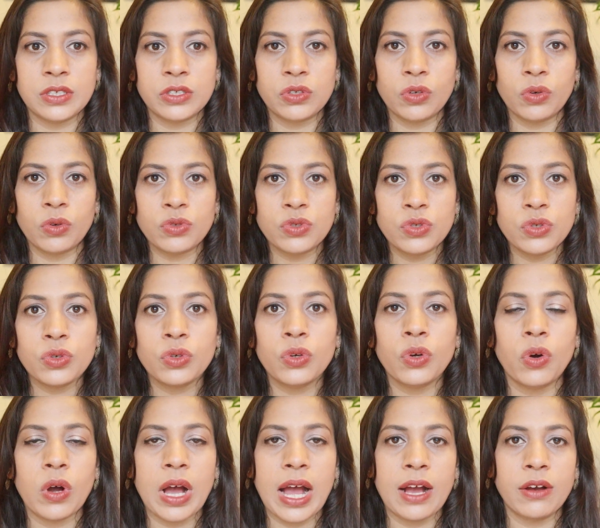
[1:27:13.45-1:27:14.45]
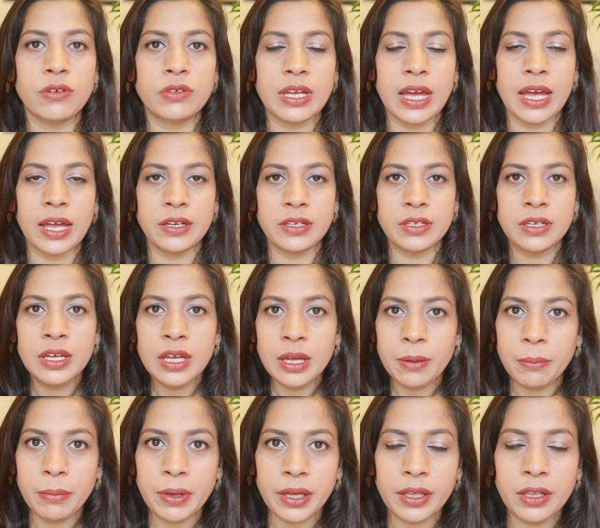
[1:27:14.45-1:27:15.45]
So do go out and
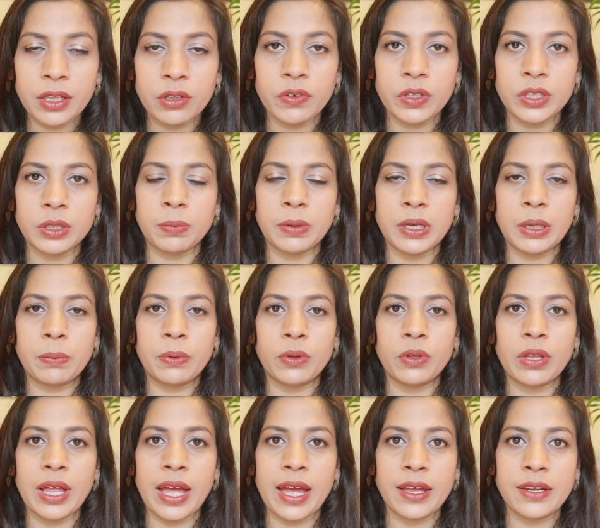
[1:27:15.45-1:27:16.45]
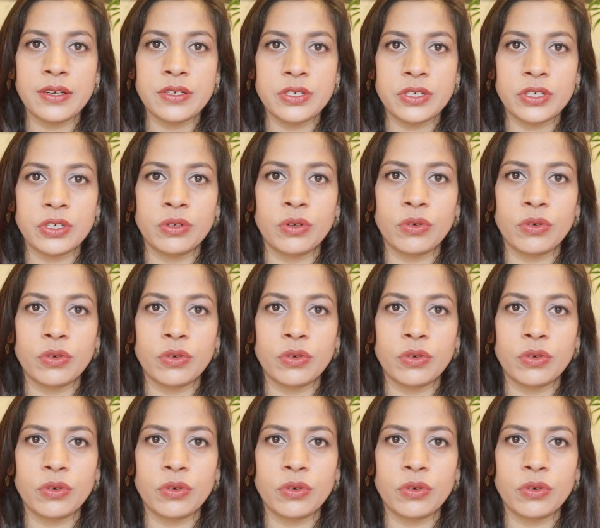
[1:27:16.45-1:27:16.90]
mingle with people and